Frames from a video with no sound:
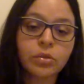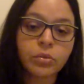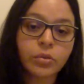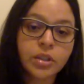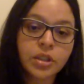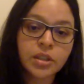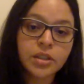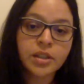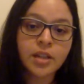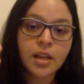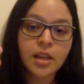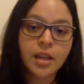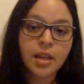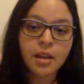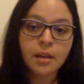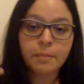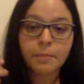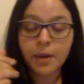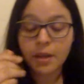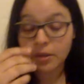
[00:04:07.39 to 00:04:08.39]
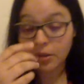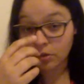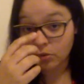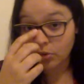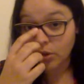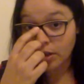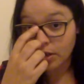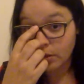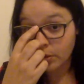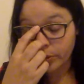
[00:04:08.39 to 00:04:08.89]
Which method do
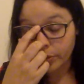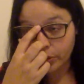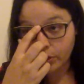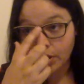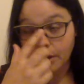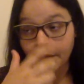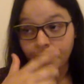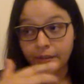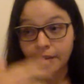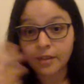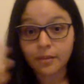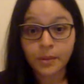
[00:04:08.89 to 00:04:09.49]
I use? Constant